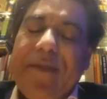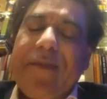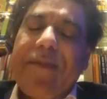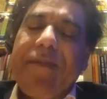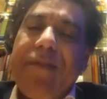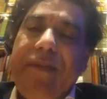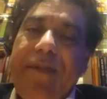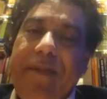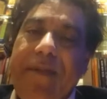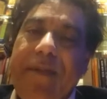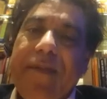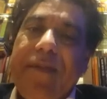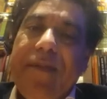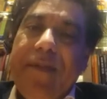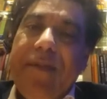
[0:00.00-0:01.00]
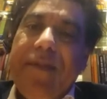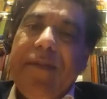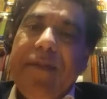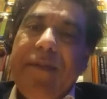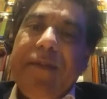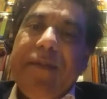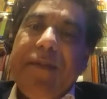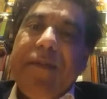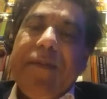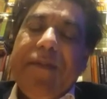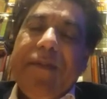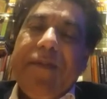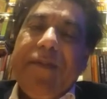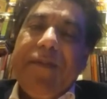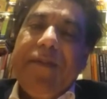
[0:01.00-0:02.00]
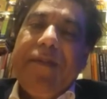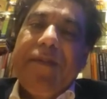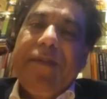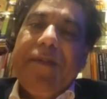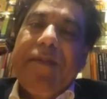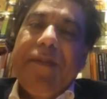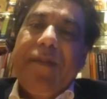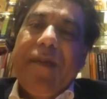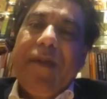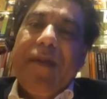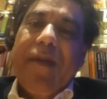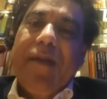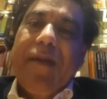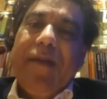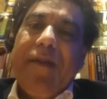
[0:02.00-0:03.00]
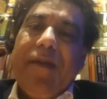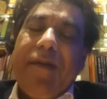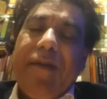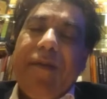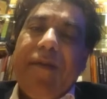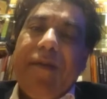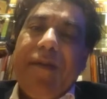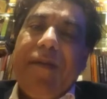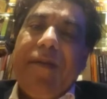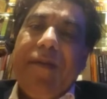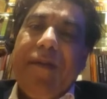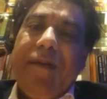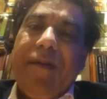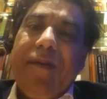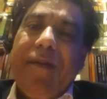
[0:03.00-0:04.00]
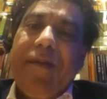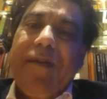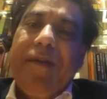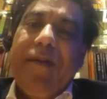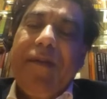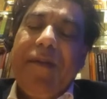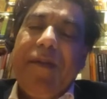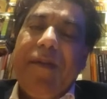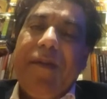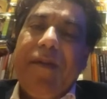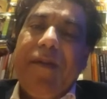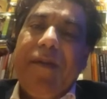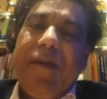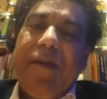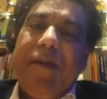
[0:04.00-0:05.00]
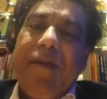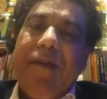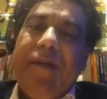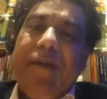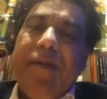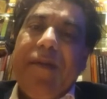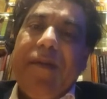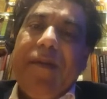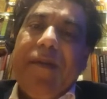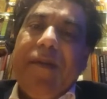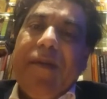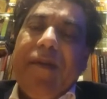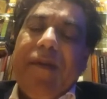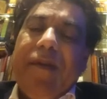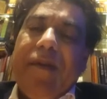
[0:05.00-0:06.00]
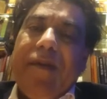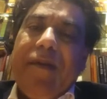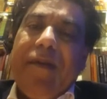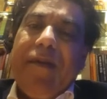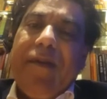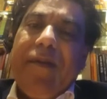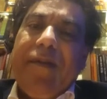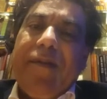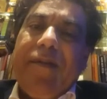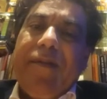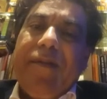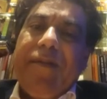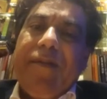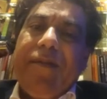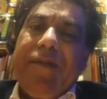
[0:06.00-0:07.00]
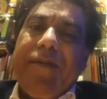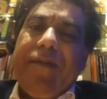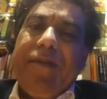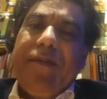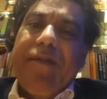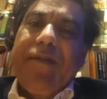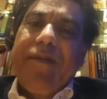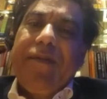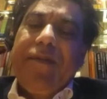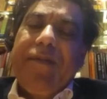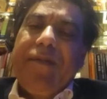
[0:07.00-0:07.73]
(silent)